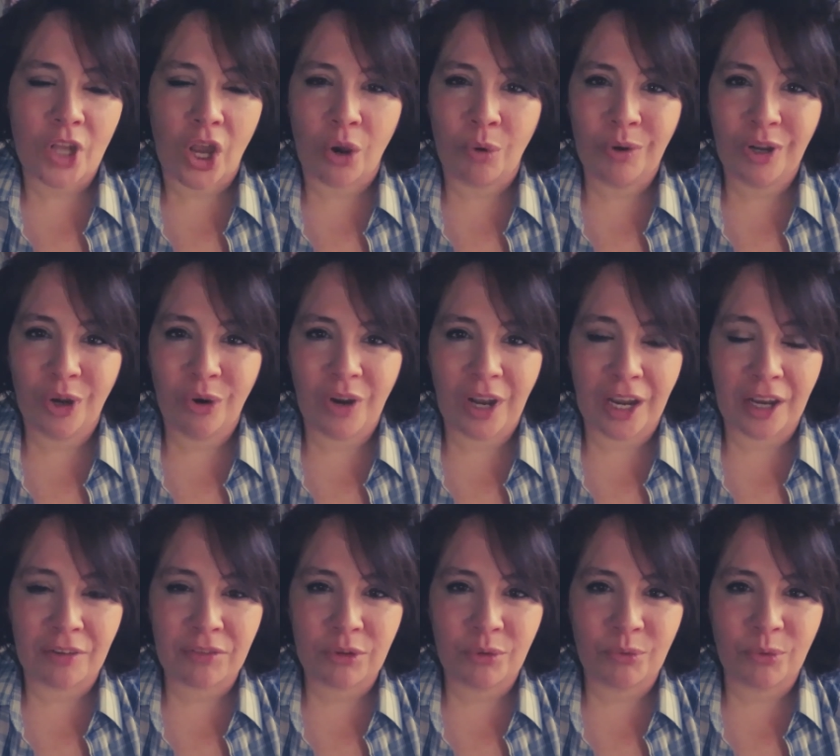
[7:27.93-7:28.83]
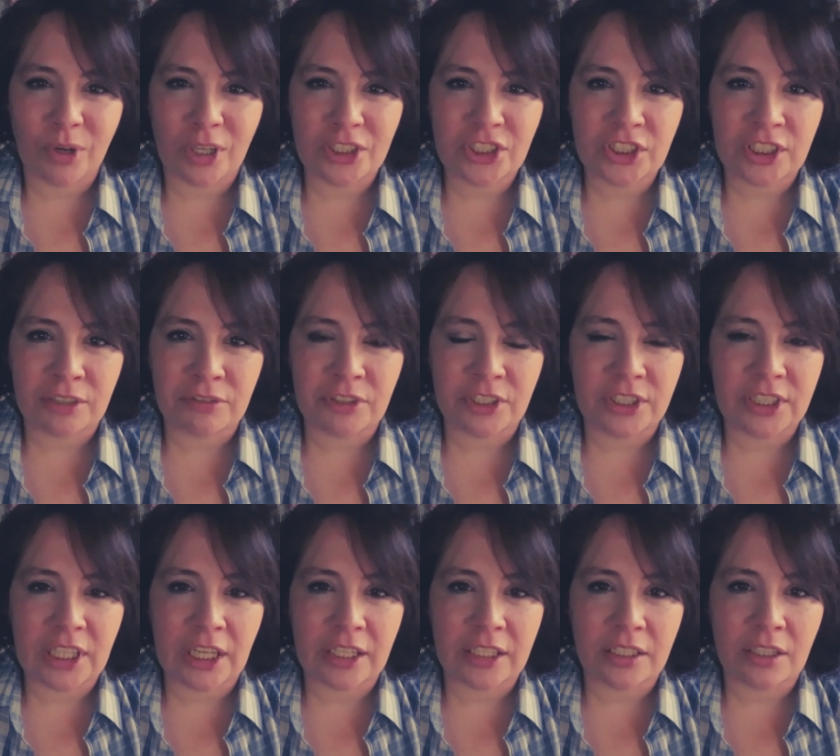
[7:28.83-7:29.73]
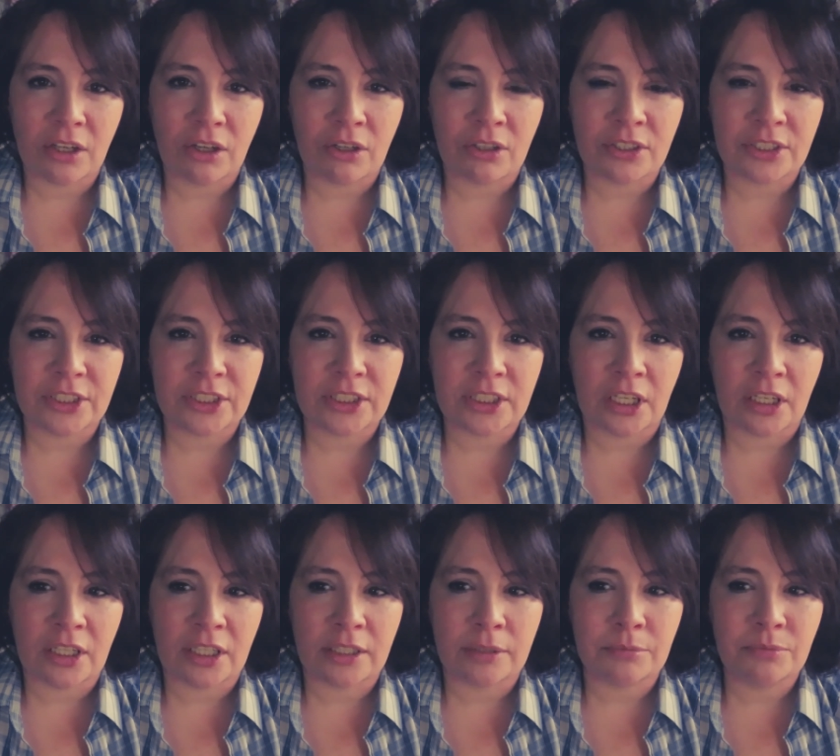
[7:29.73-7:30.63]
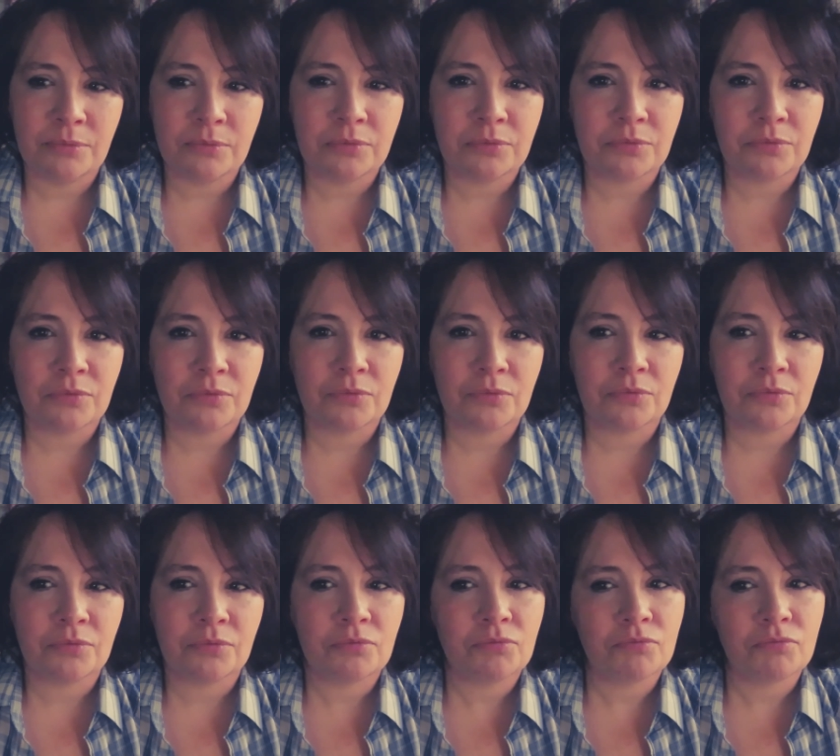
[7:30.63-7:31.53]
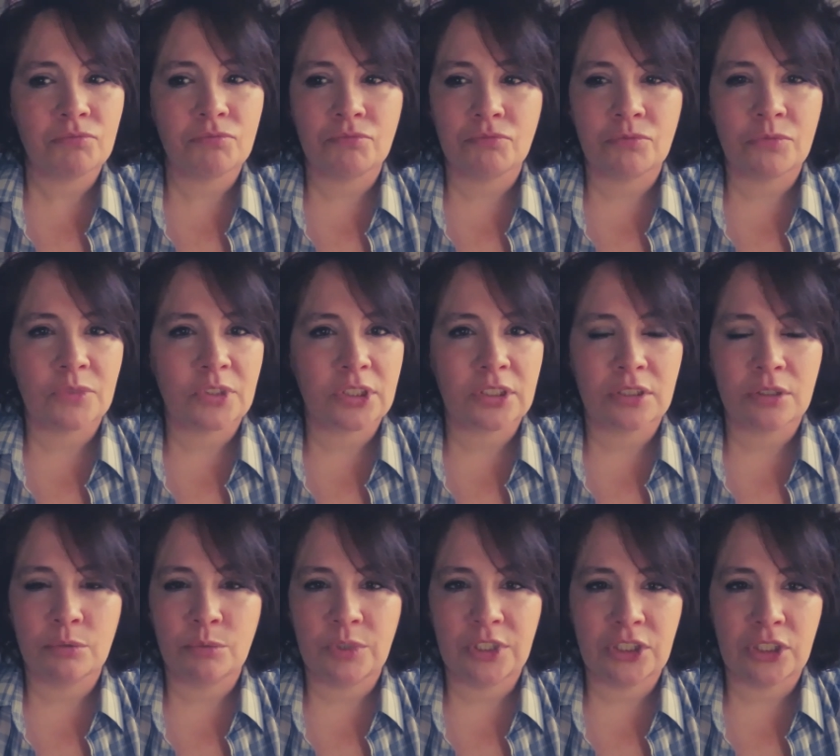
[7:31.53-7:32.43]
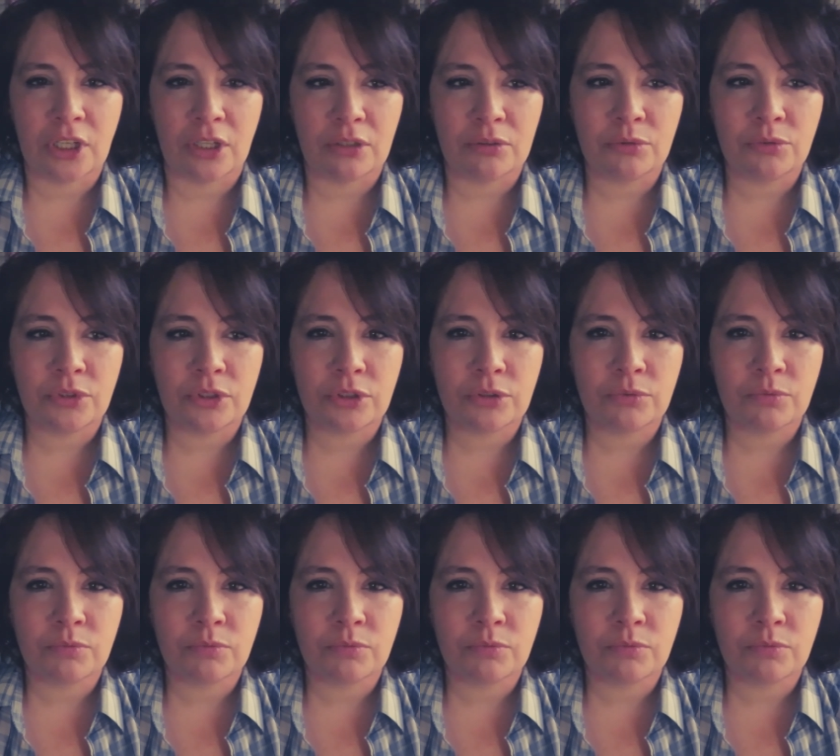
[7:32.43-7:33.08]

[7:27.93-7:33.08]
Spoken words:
We don't have to rush everything all the time. We don't.